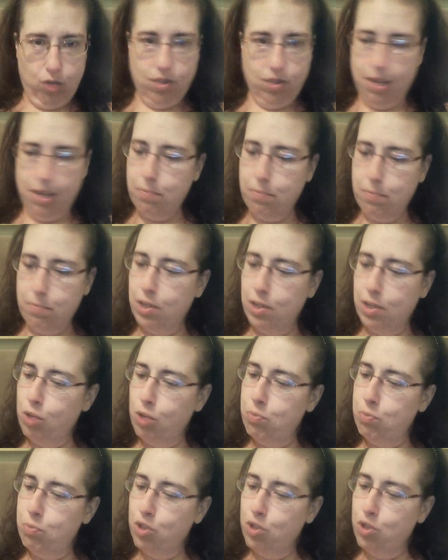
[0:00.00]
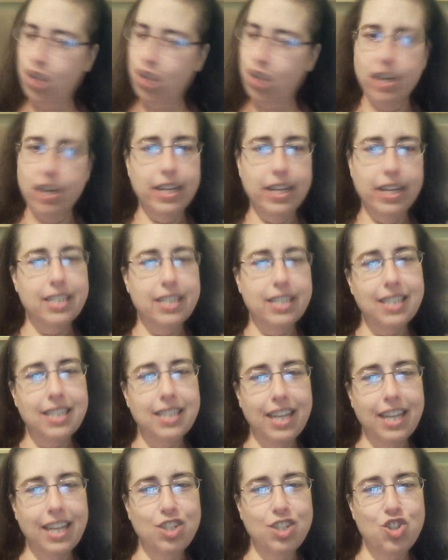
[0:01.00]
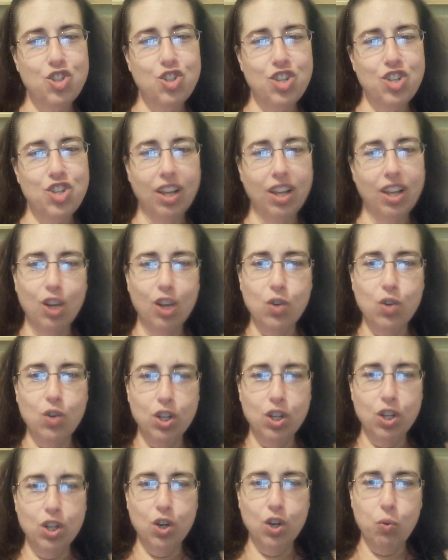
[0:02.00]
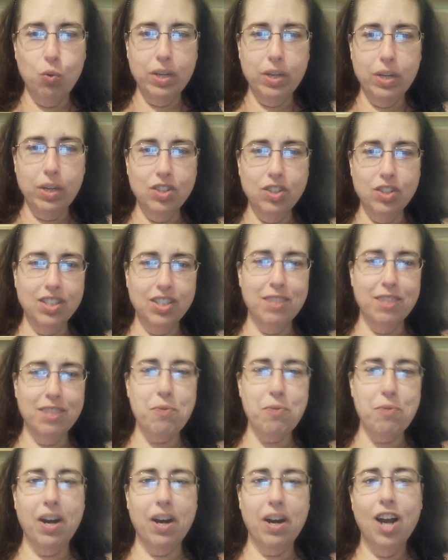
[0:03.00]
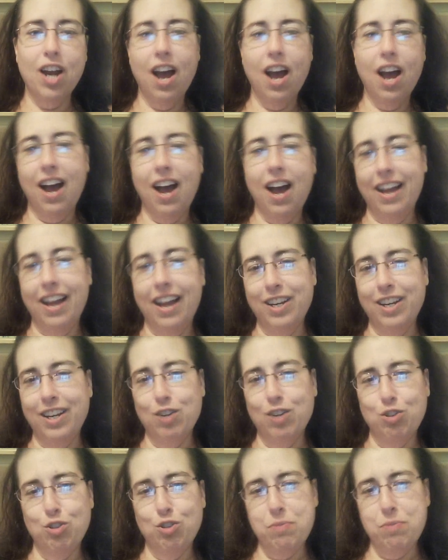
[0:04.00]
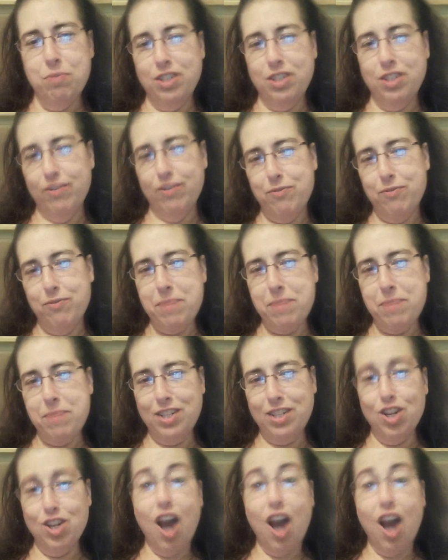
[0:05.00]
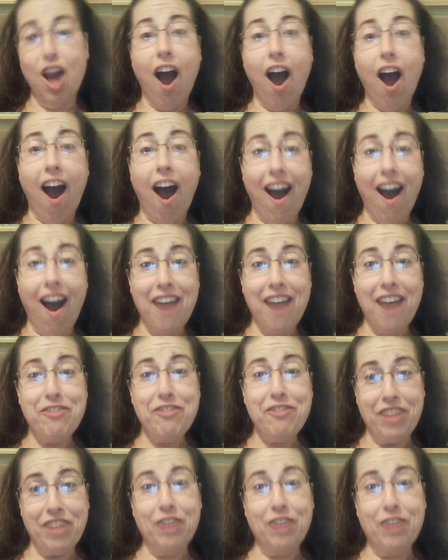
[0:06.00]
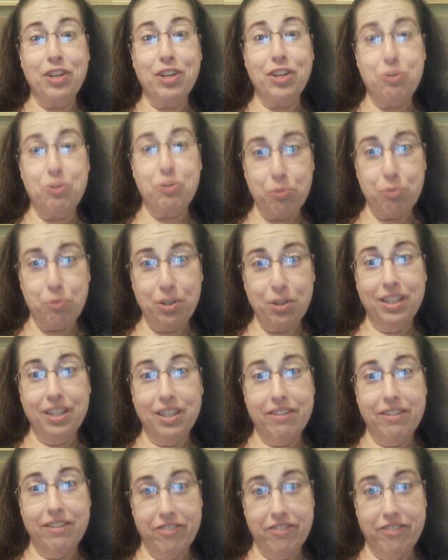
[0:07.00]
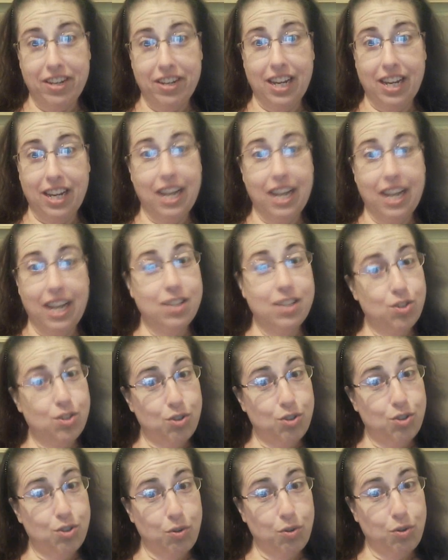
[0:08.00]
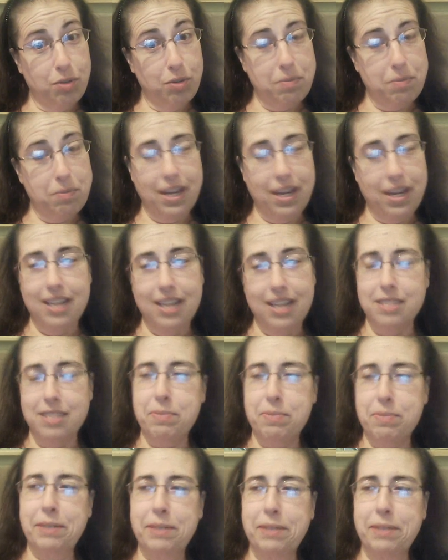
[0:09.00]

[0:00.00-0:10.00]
up and you push on it and it's like jello, it wiggles in the water. I know, too much information. I found it really funny, and so did my husband.